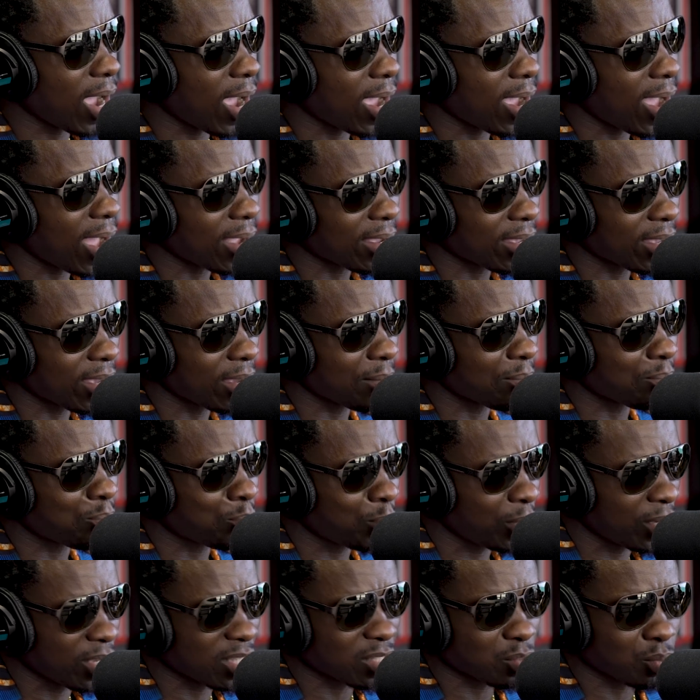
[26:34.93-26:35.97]
I, I, get
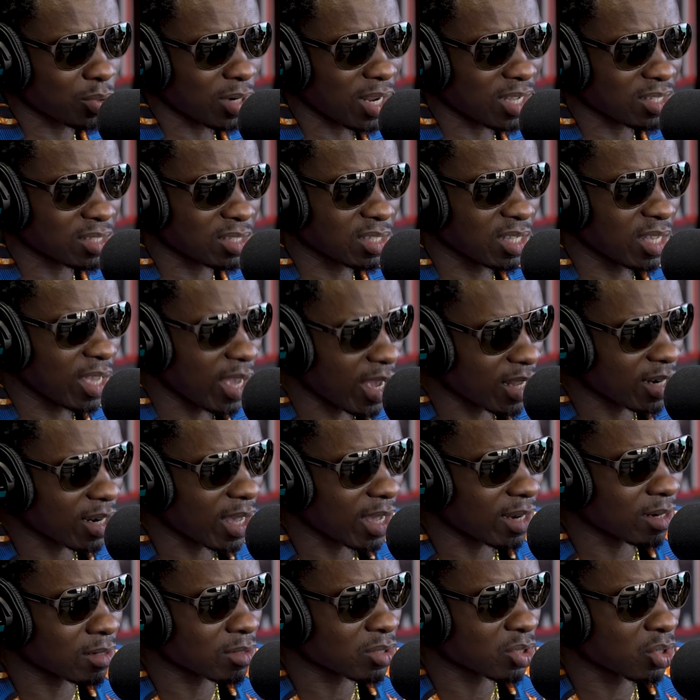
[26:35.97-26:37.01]
pissed when I see
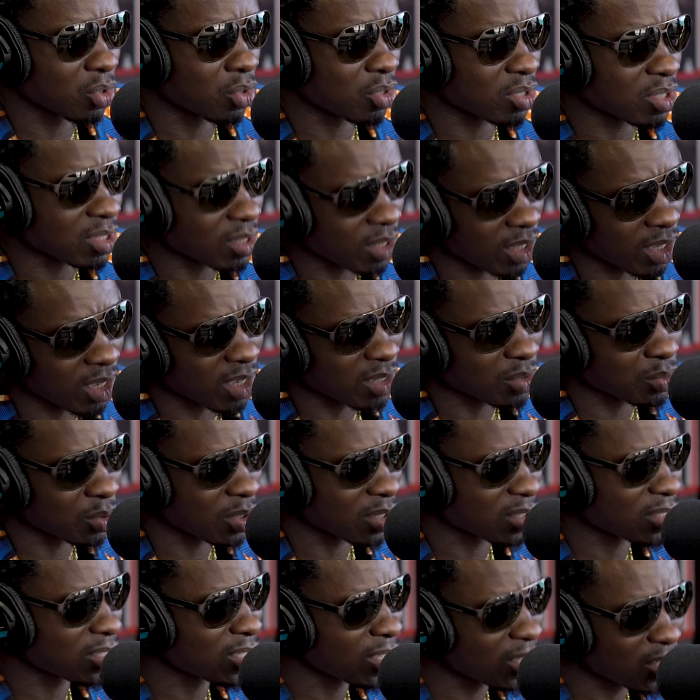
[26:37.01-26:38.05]
headliners go on stage with
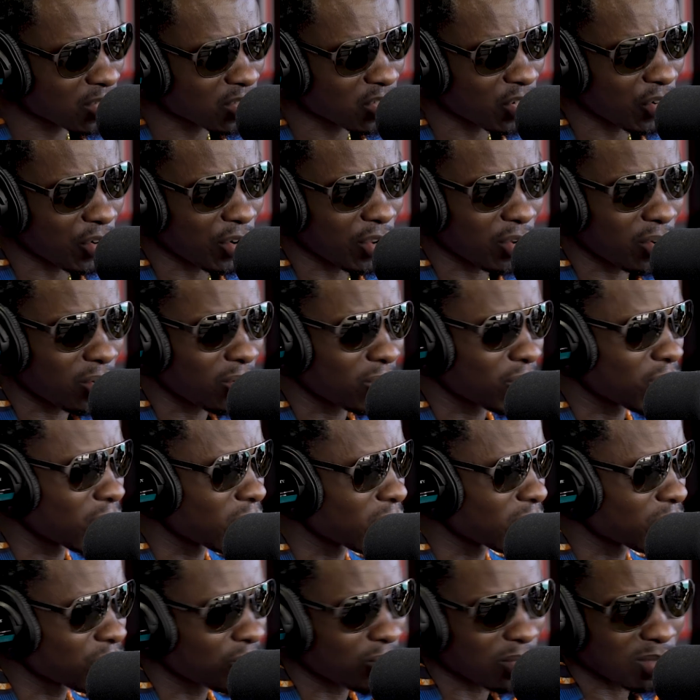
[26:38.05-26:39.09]
a T-shirt on or
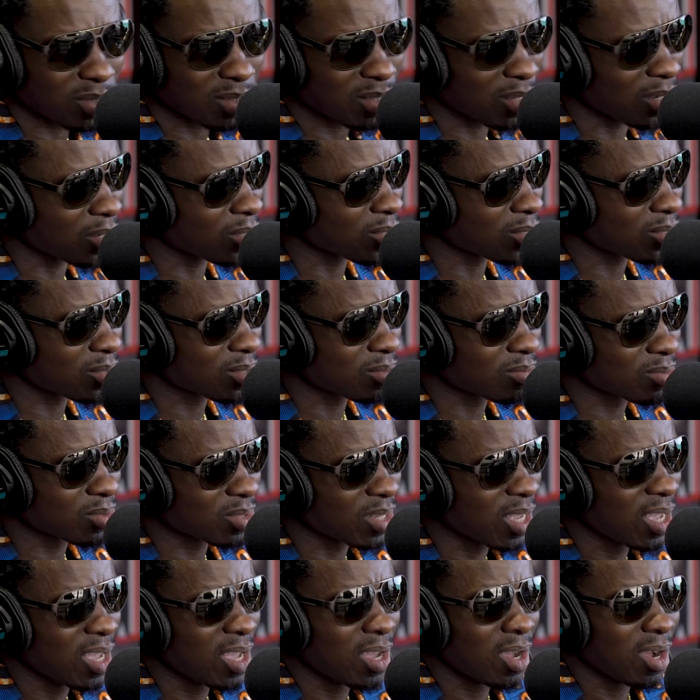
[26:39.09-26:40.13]

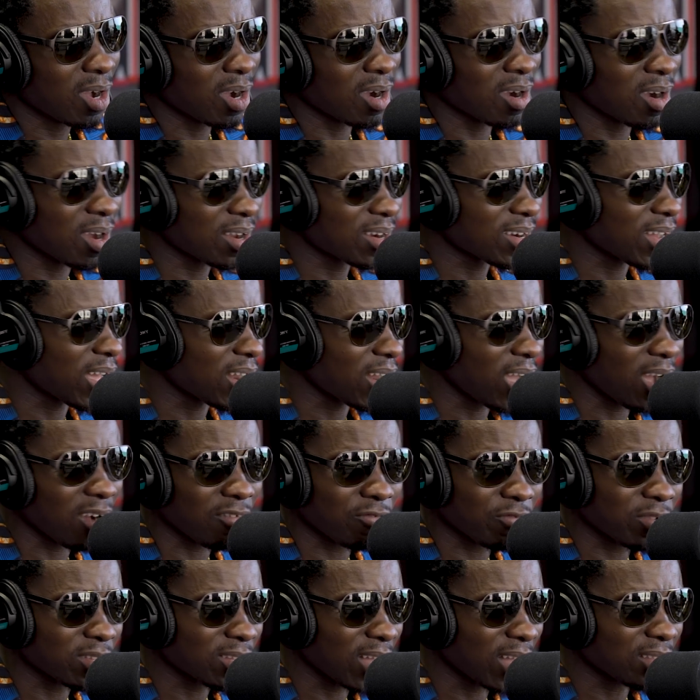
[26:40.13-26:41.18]
a hundred dollar
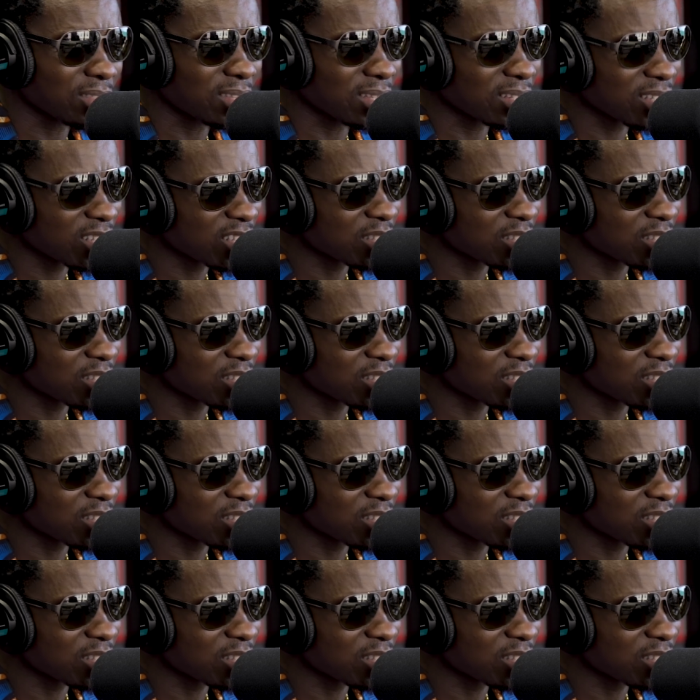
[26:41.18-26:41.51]
outfit. I think mm.